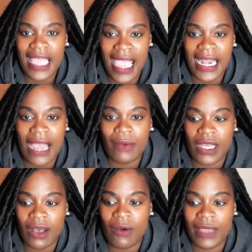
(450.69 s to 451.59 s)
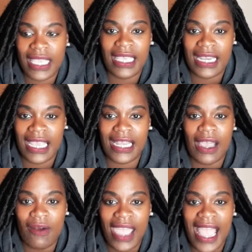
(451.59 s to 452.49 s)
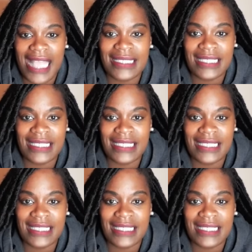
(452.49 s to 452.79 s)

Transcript: And I would go in and, I